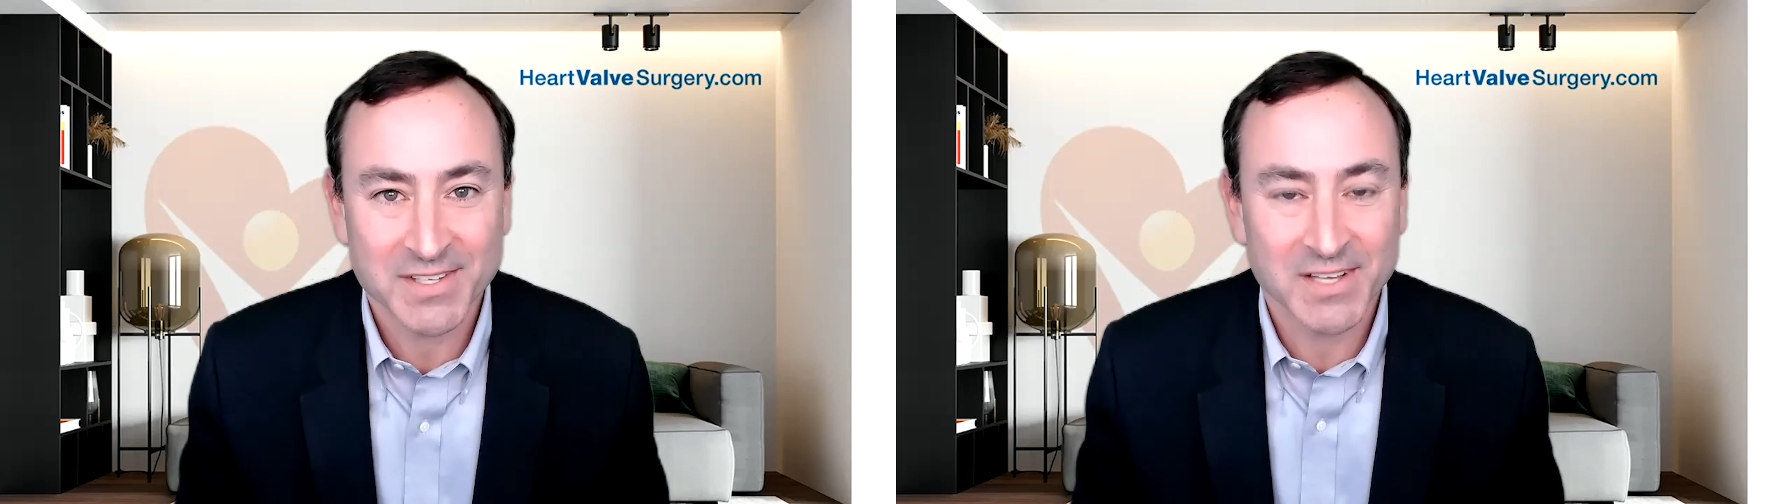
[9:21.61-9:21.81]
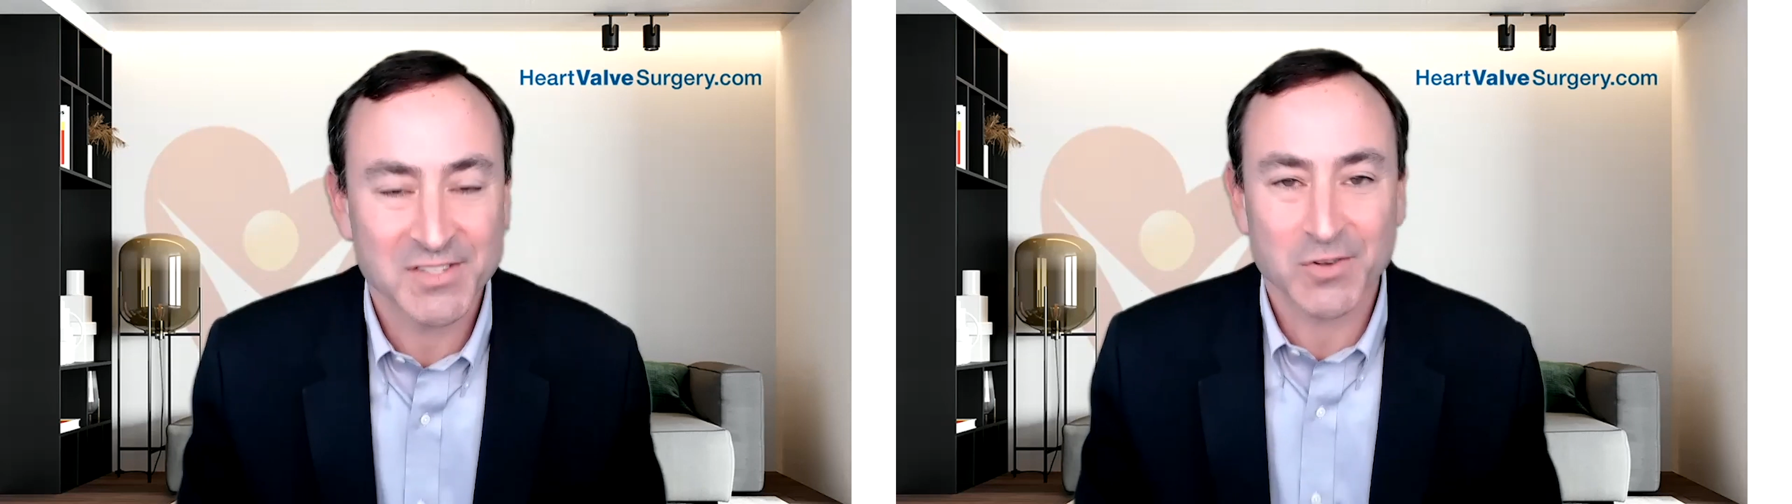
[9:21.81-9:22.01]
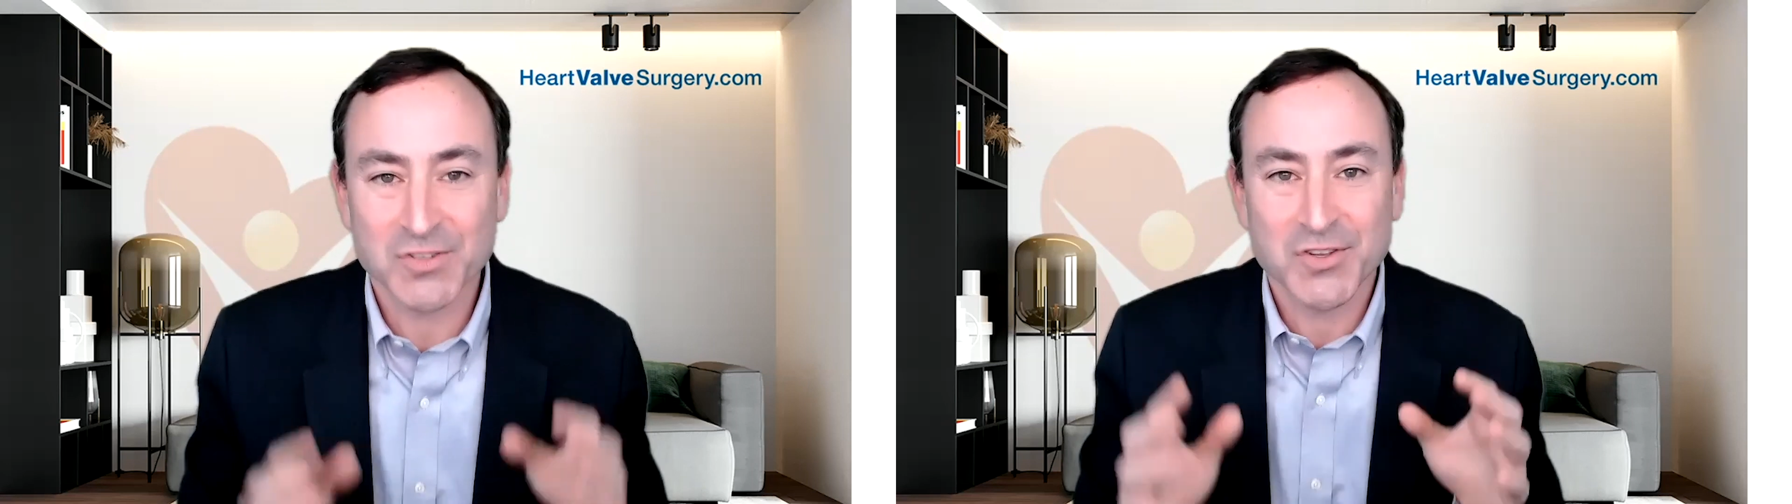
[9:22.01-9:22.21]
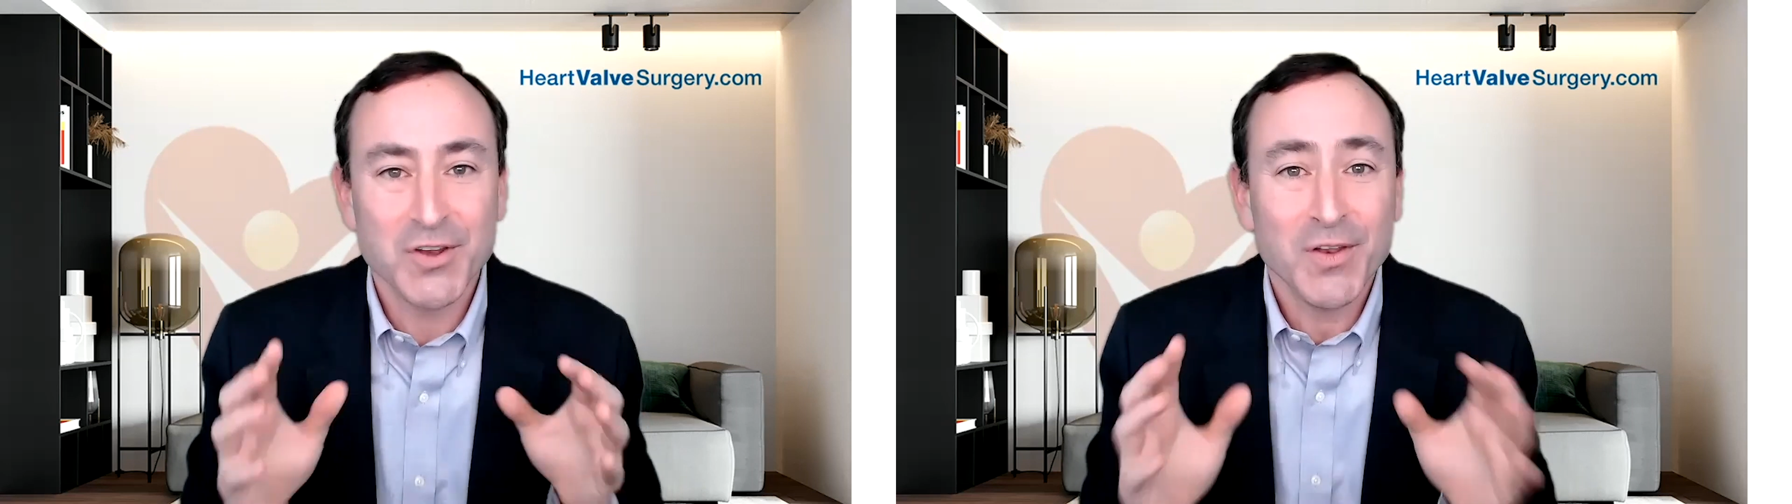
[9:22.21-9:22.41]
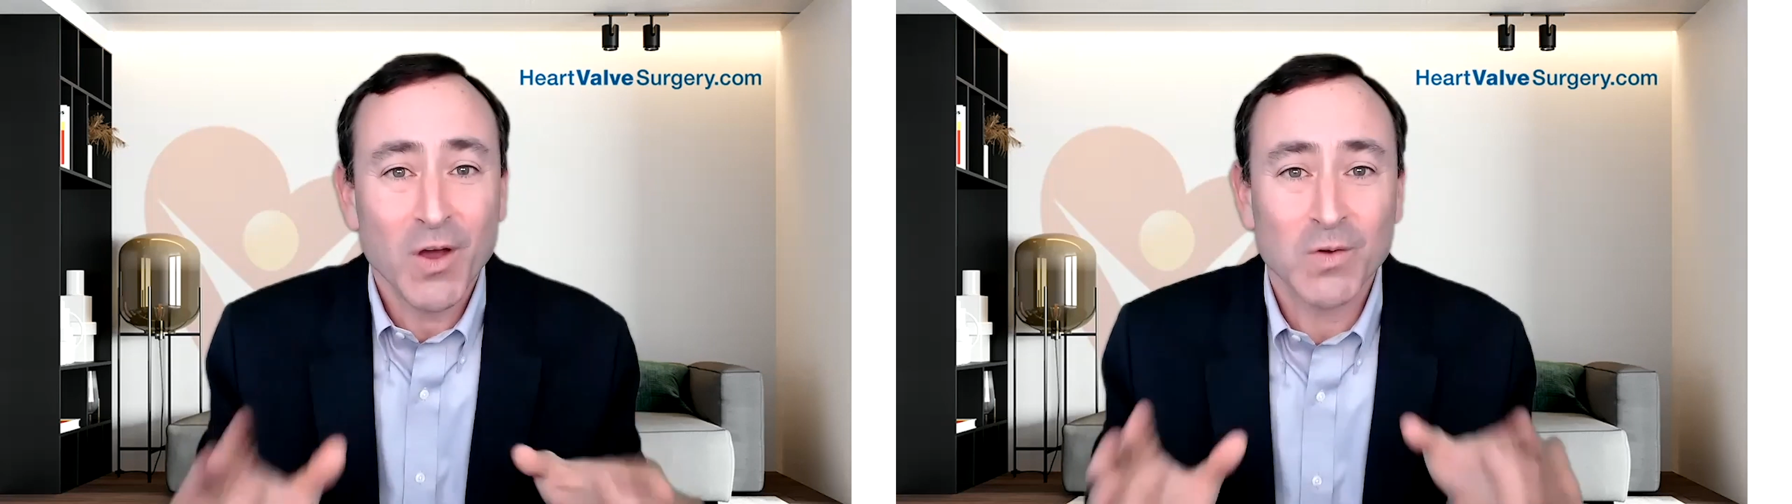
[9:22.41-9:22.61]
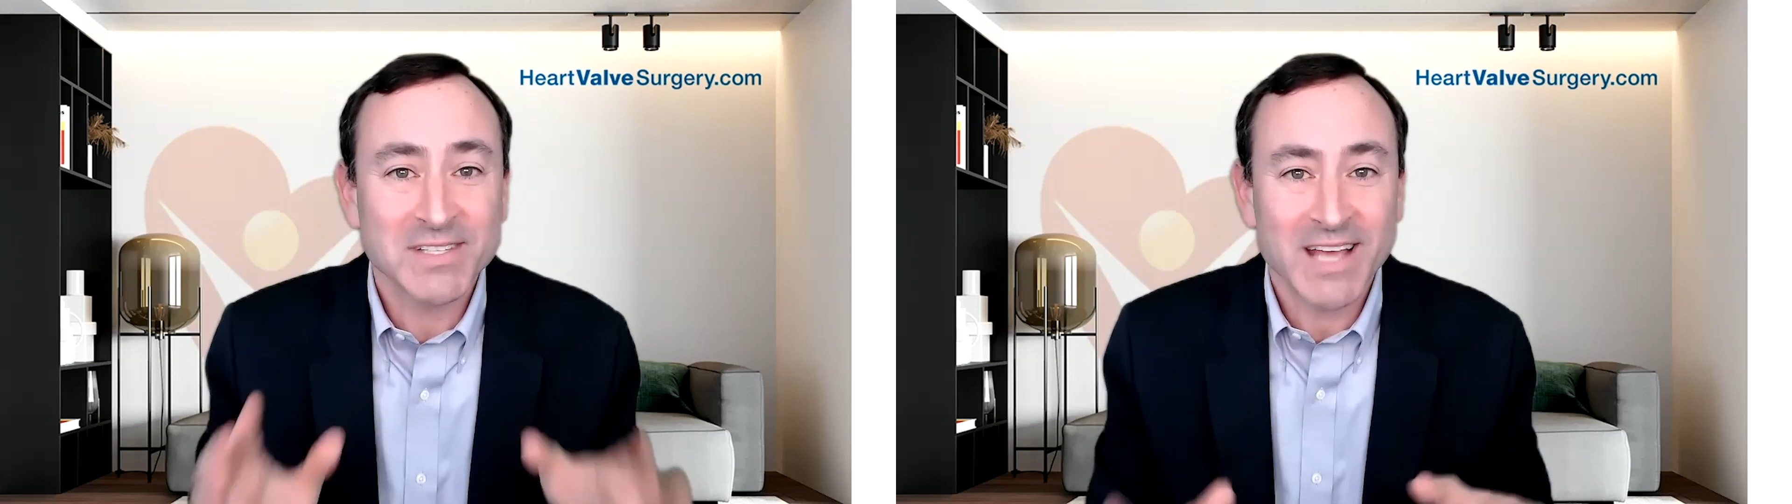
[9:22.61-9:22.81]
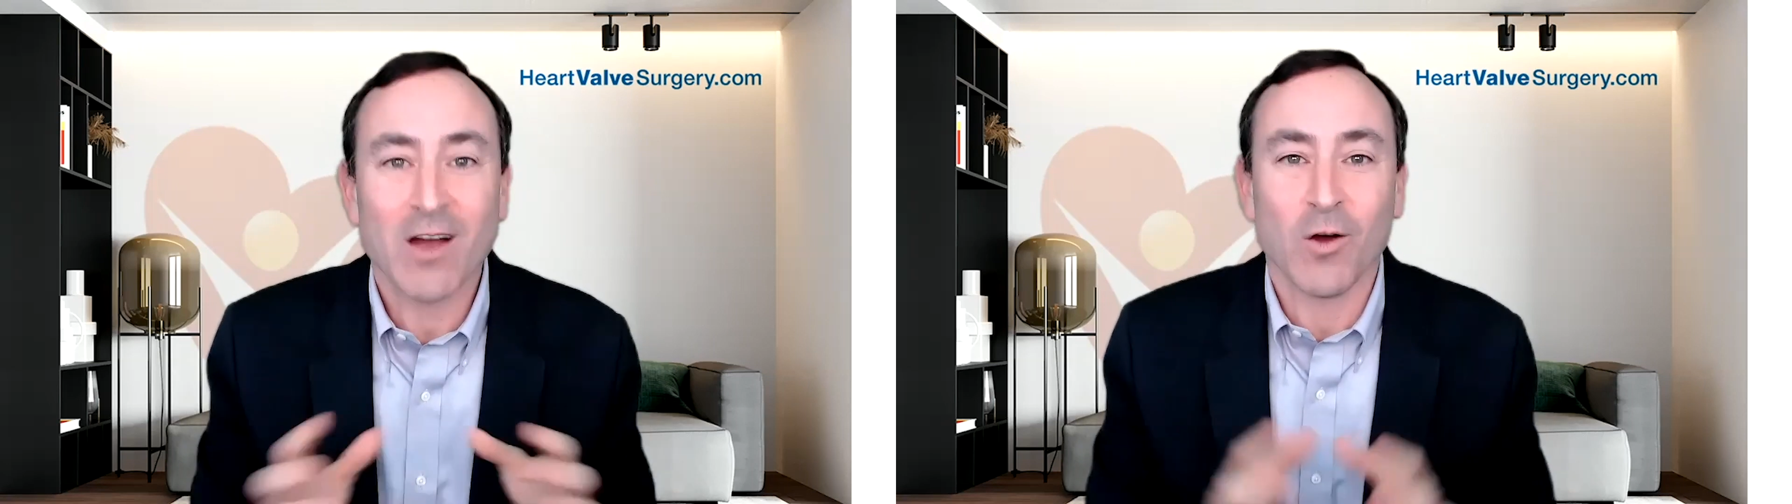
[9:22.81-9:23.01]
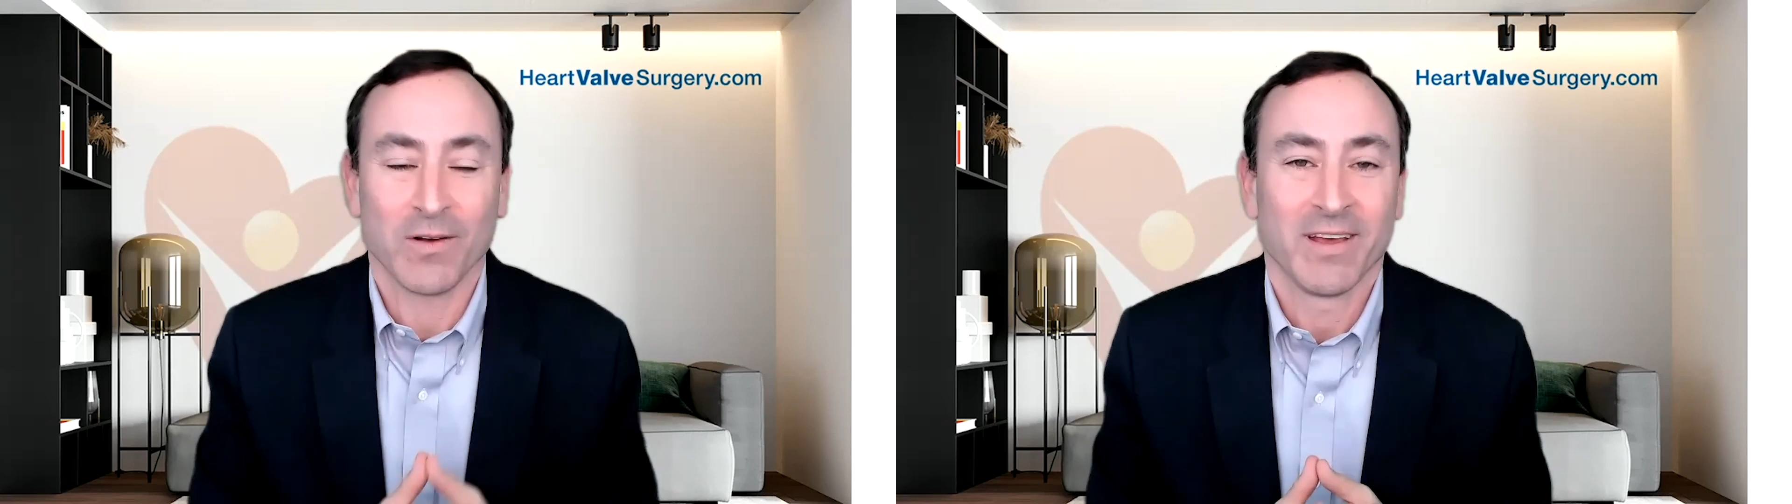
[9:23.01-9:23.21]
because there's no
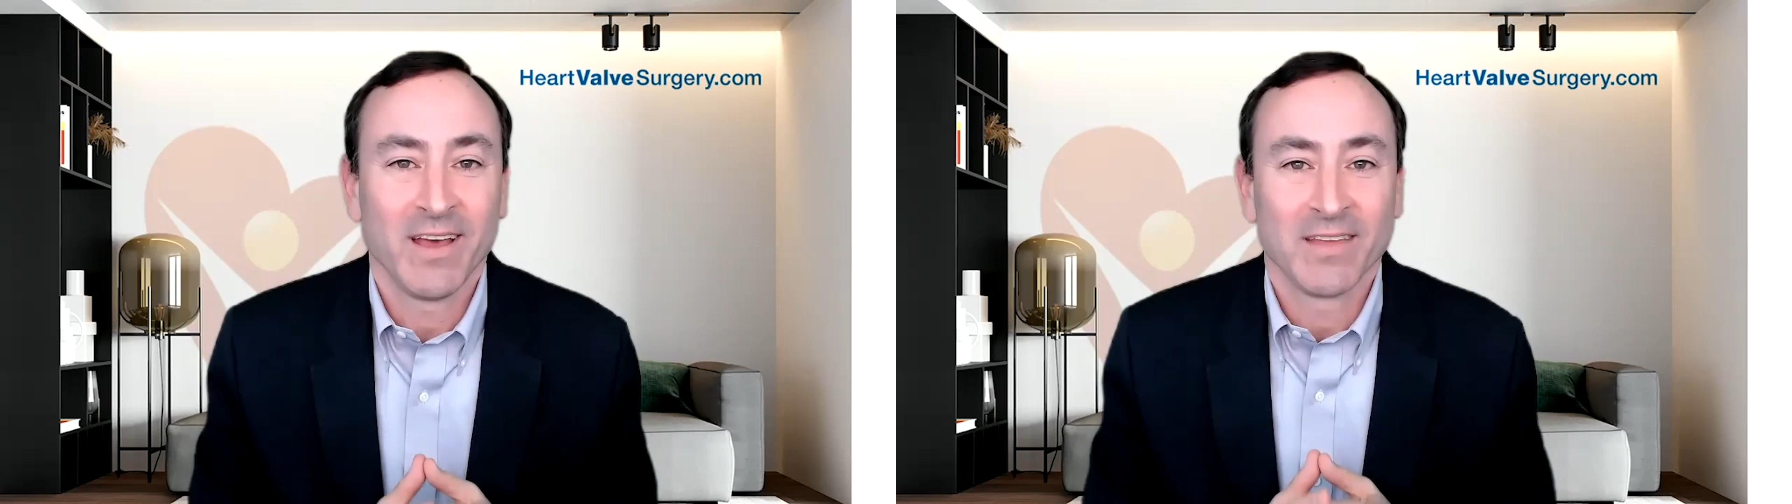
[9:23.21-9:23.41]
doubt